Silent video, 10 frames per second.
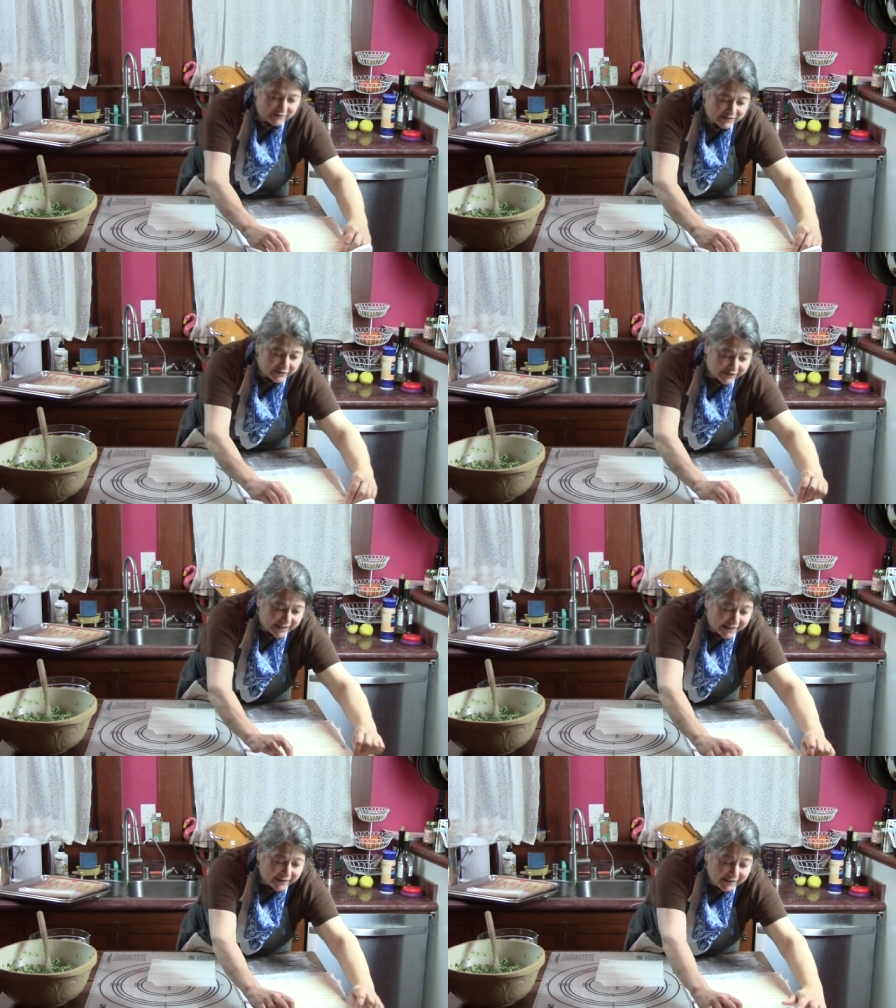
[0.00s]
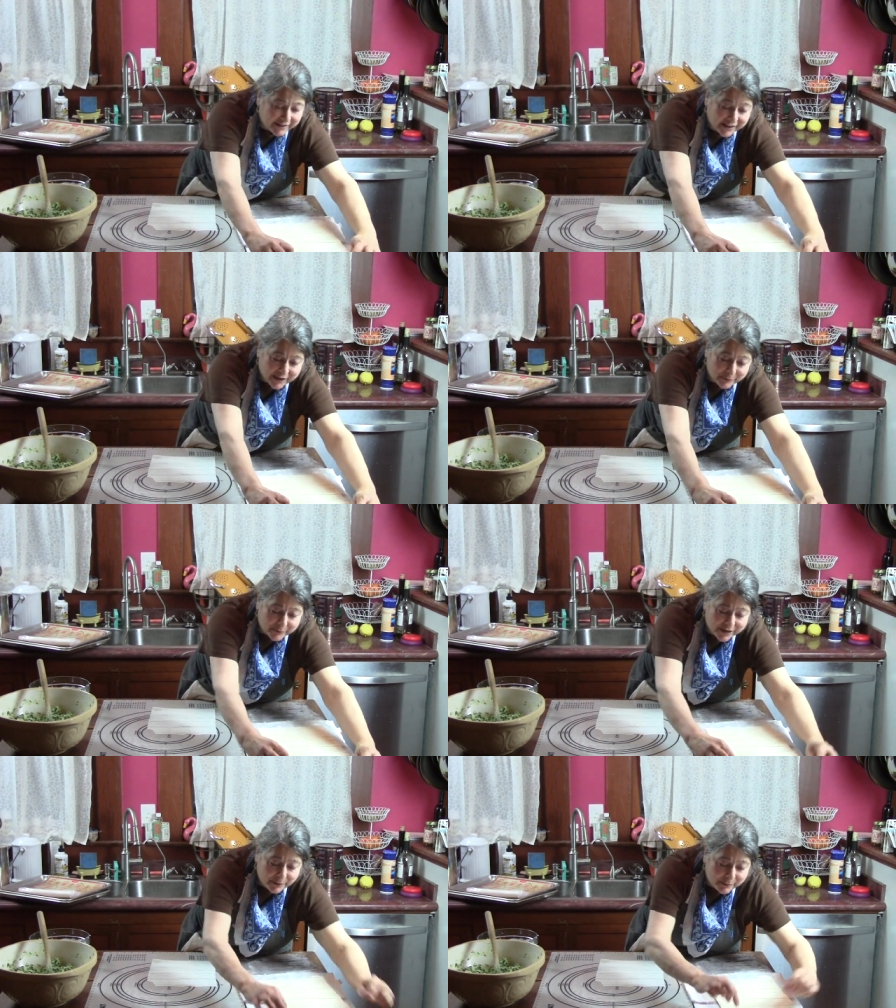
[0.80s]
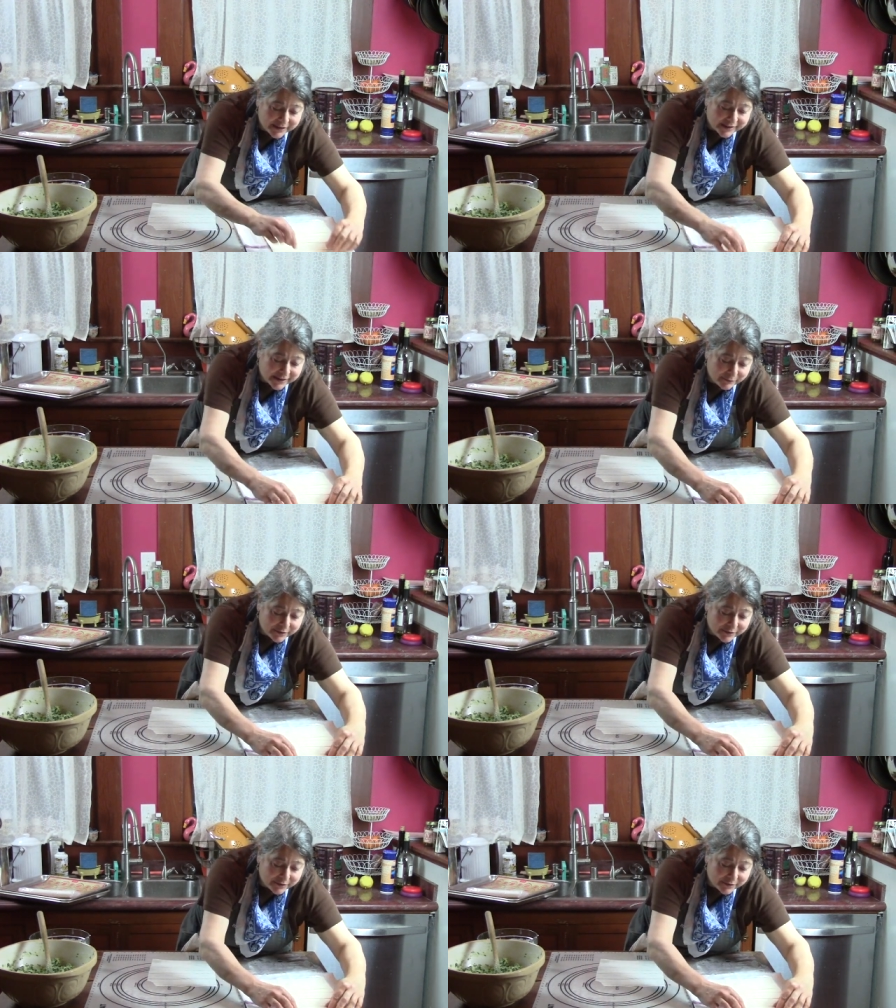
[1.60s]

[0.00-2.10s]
Okay, and right away that